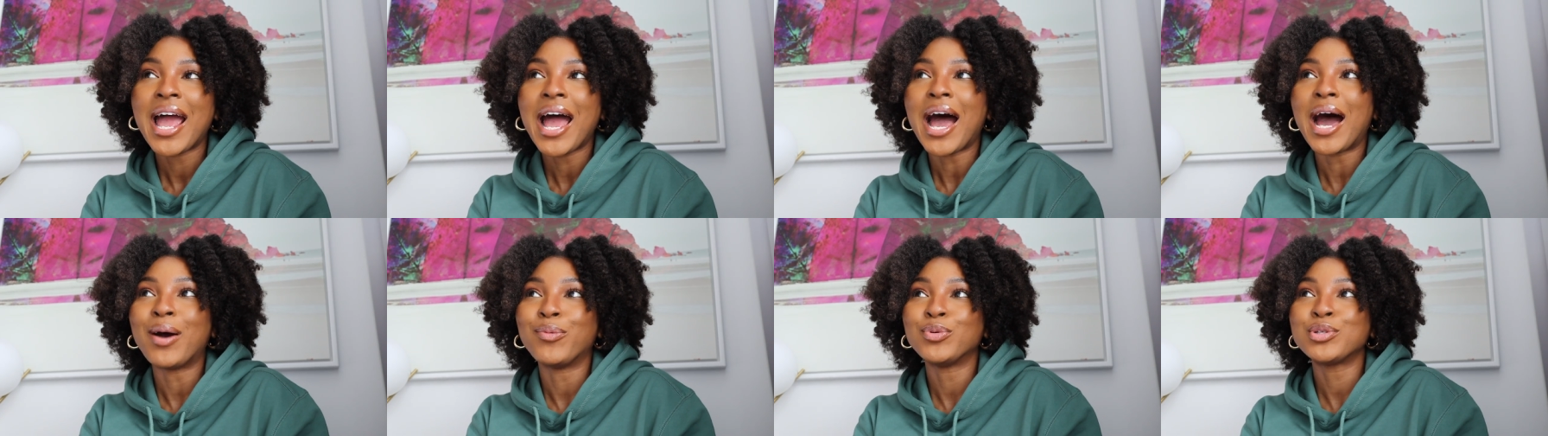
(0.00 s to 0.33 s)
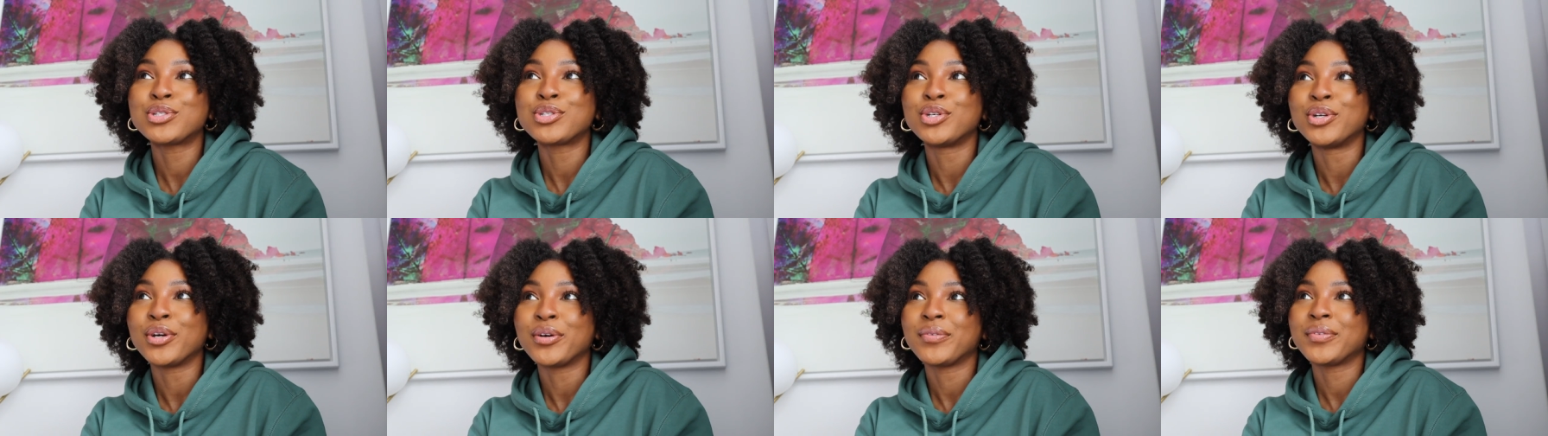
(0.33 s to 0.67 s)
I
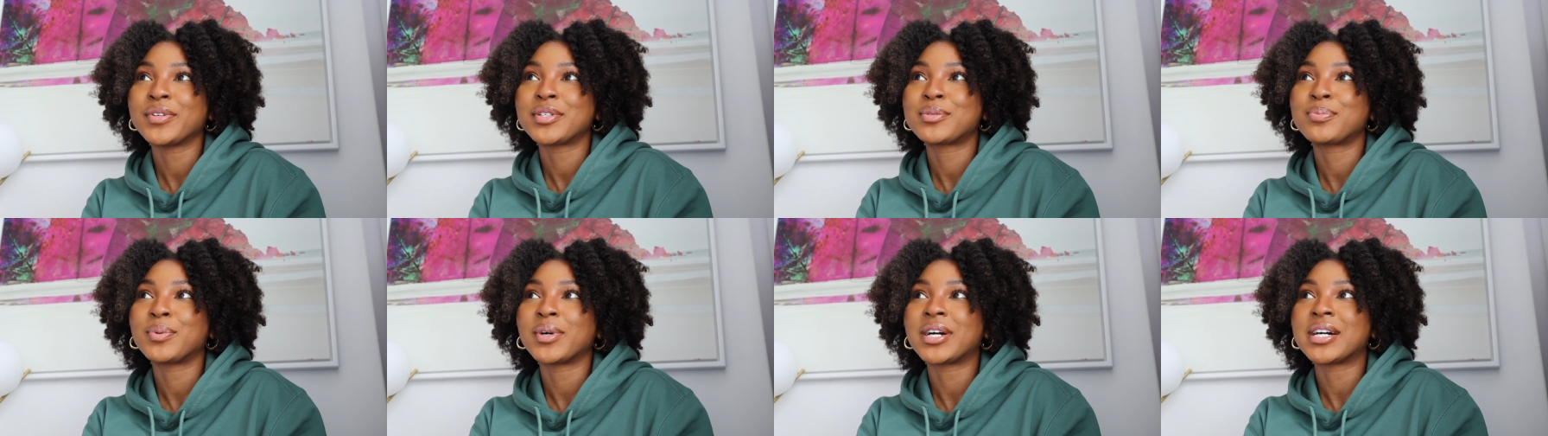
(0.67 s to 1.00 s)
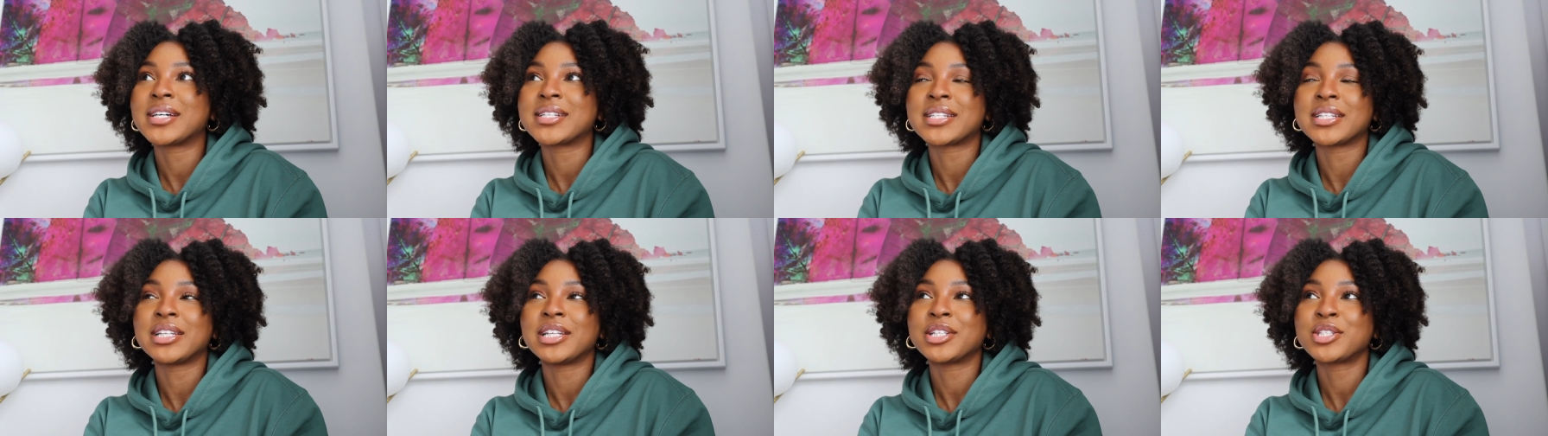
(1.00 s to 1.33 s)
was nervous
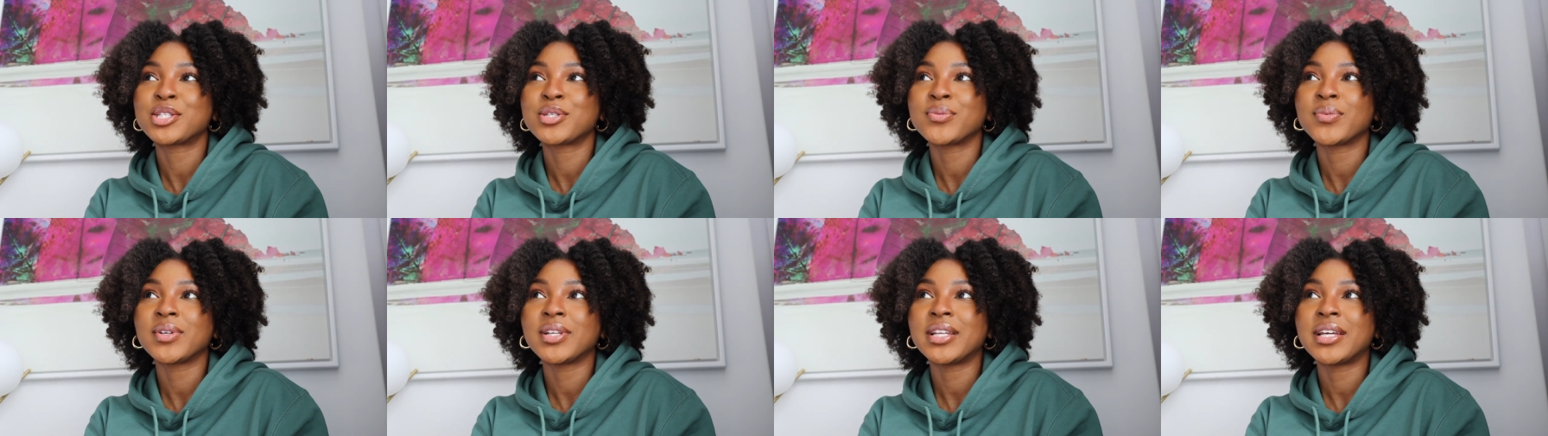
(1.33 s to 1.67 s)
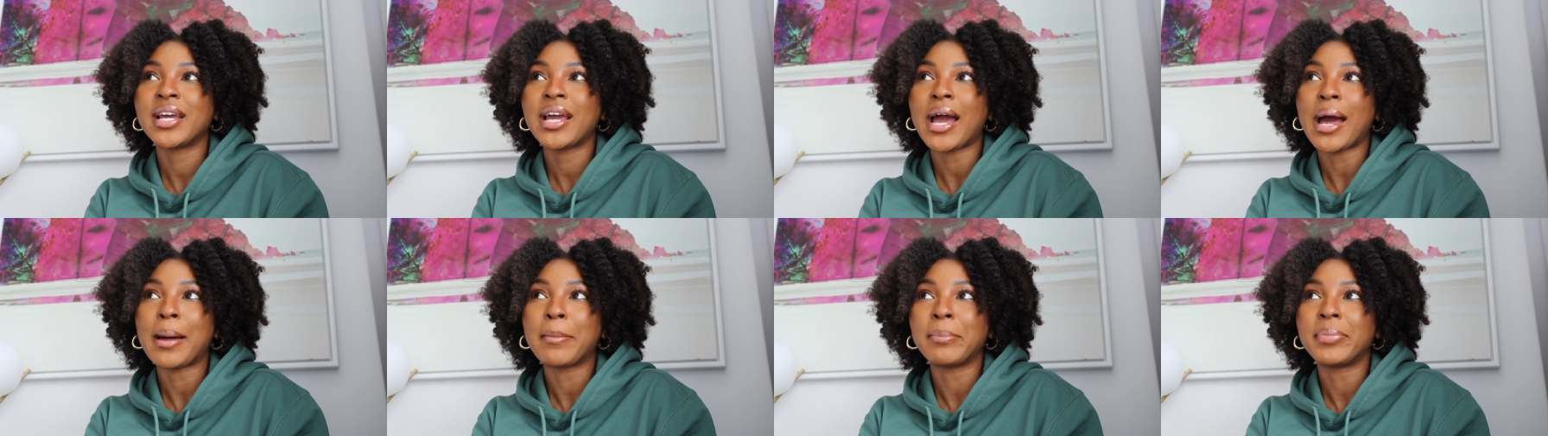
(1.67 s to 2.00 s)
because
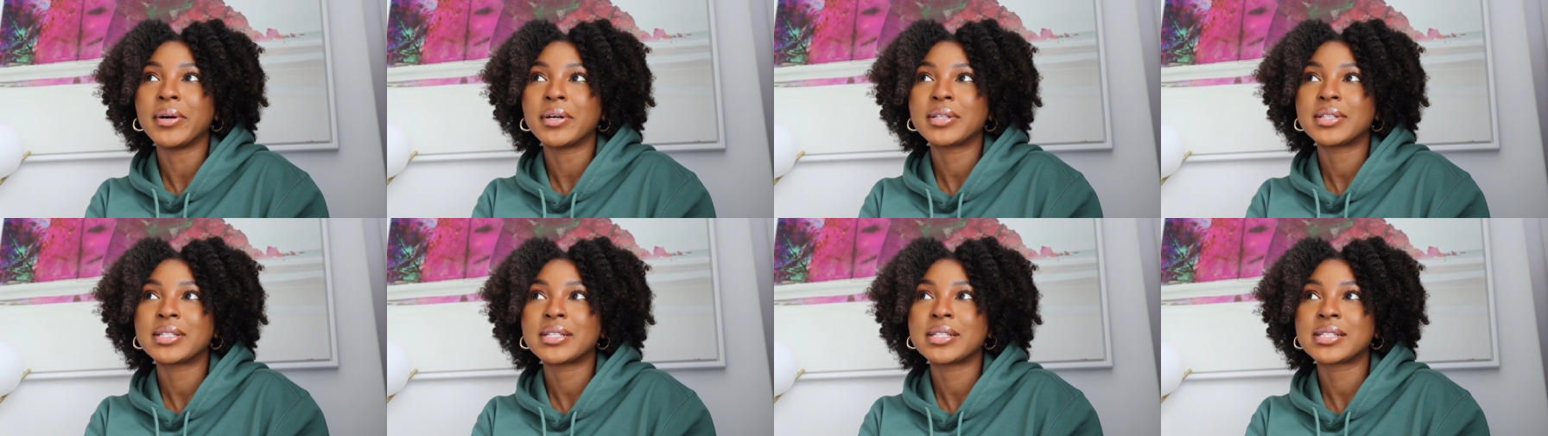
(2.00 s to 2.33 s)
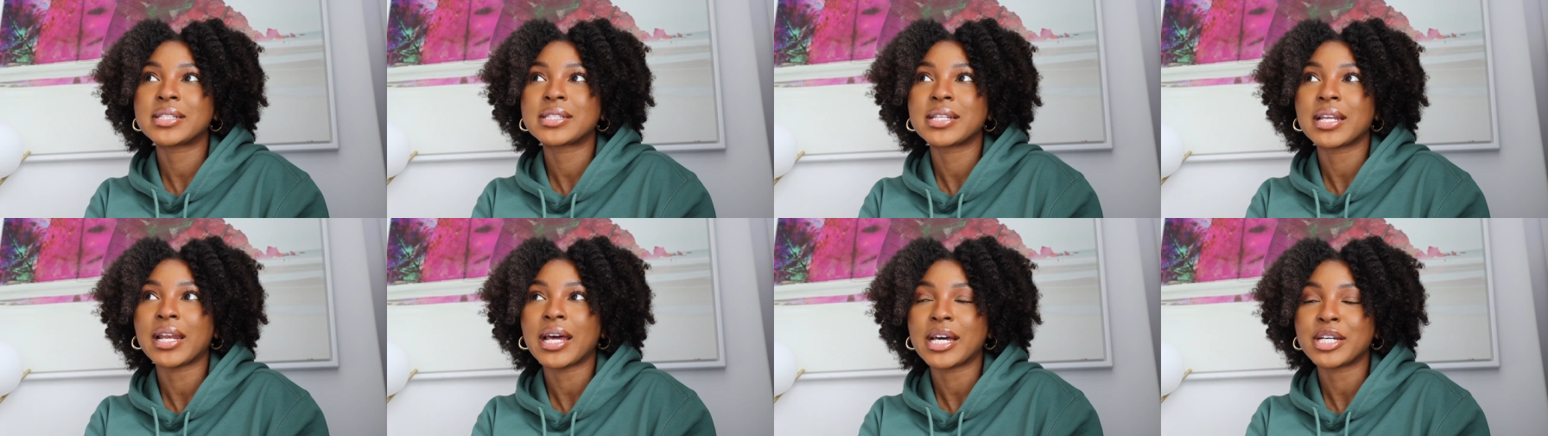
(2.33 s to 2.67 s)
literally I booked
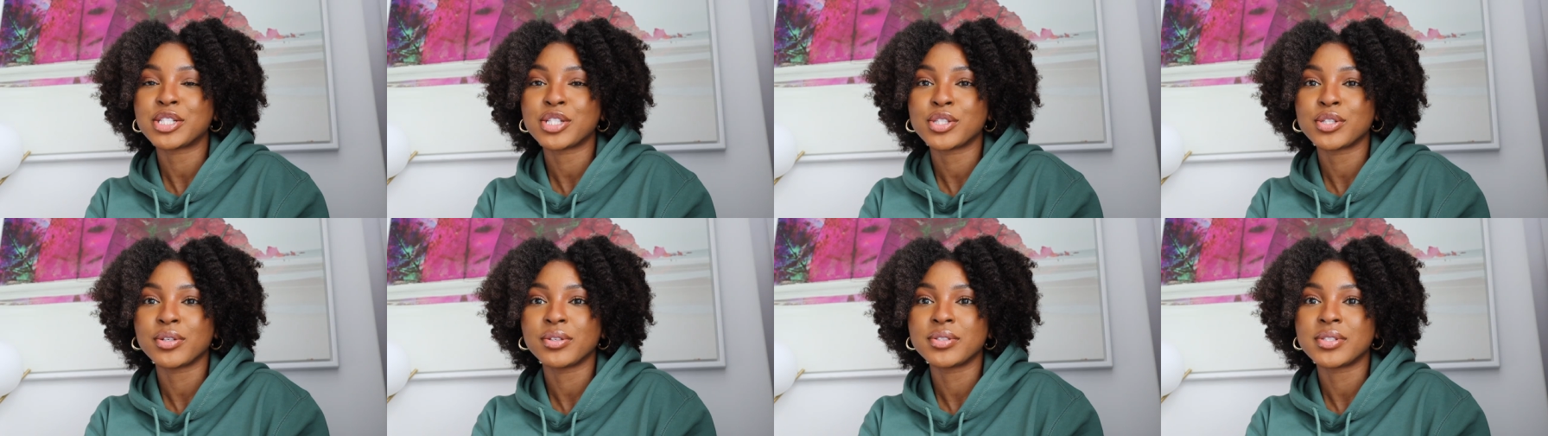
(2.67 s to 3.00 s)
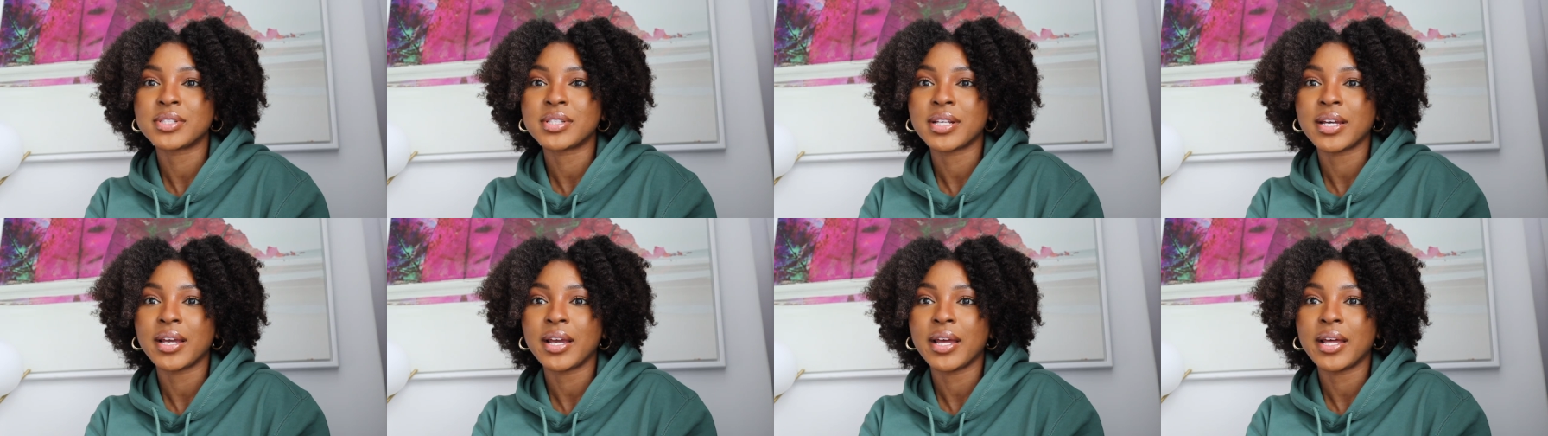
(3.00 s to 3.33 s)
this last
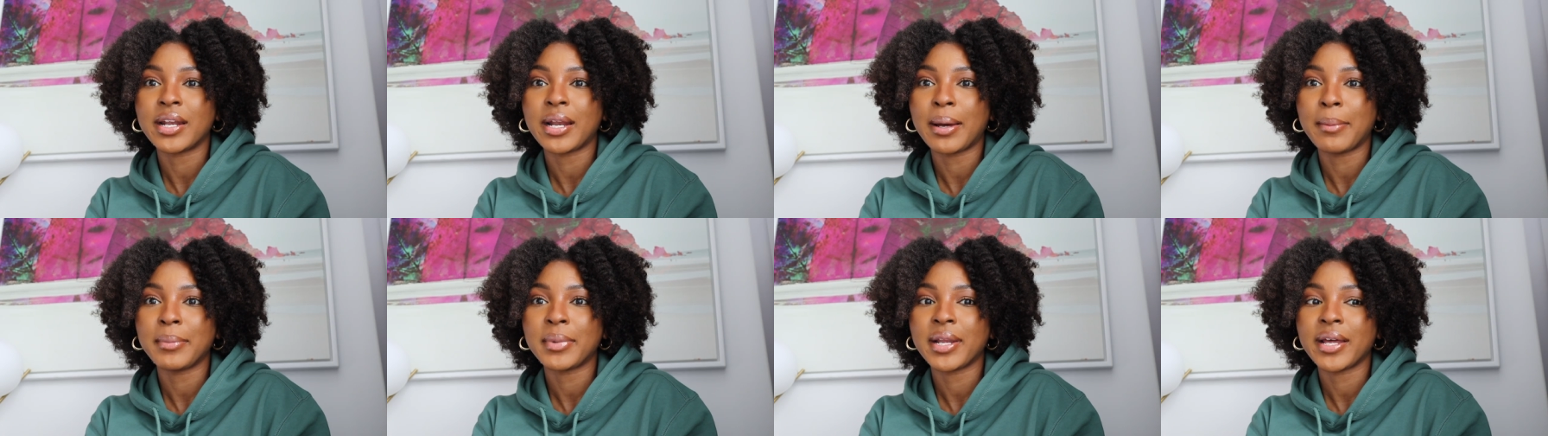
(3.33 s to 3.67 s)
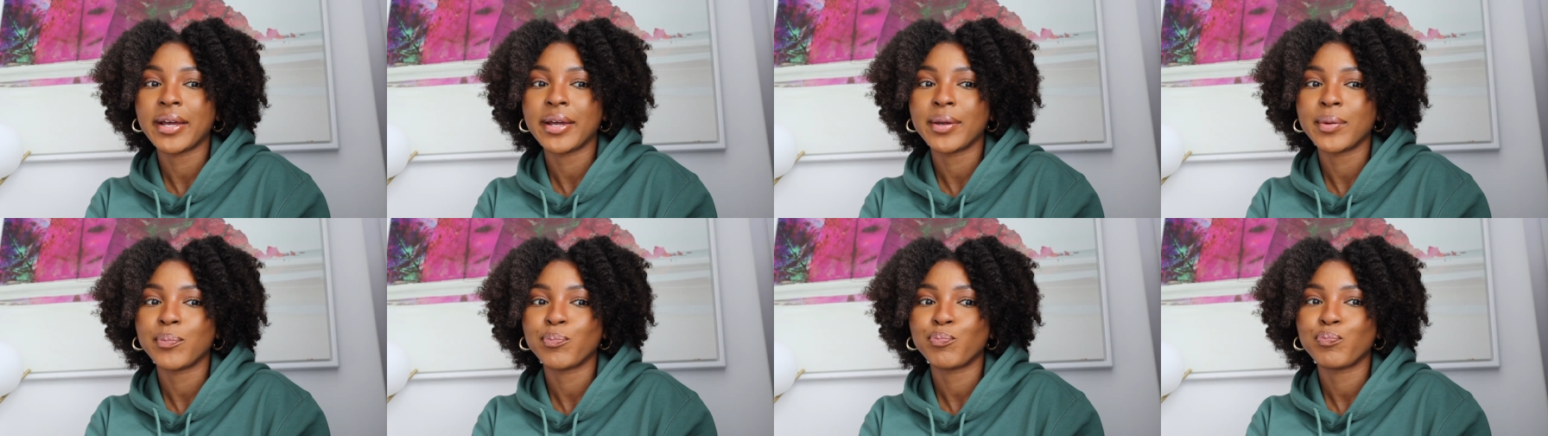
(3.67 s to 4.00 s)
Thursday and I'm
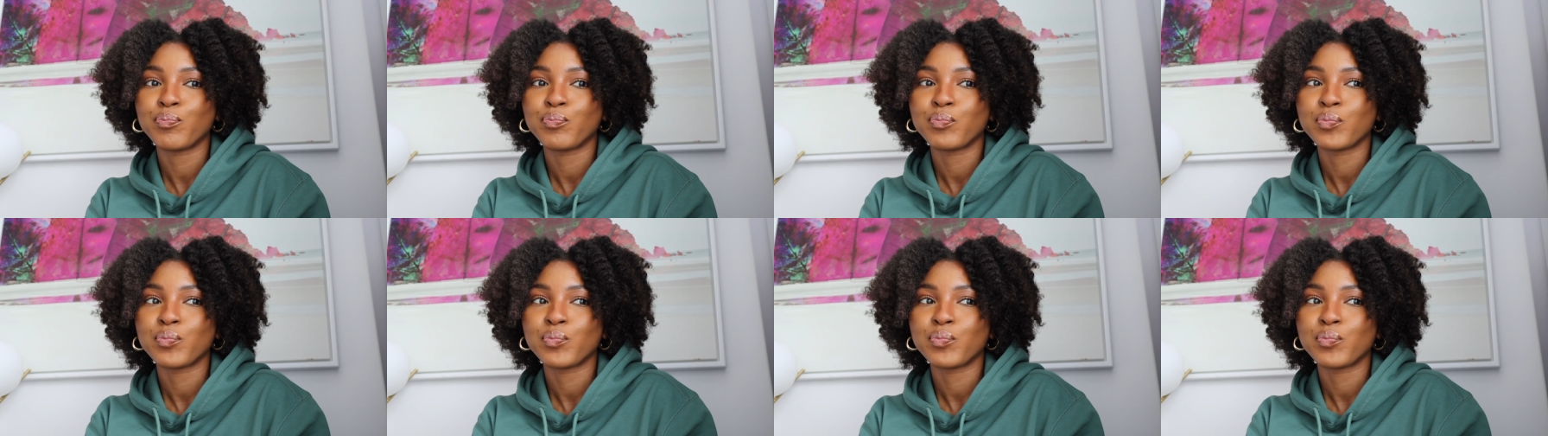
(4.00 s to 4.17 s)
like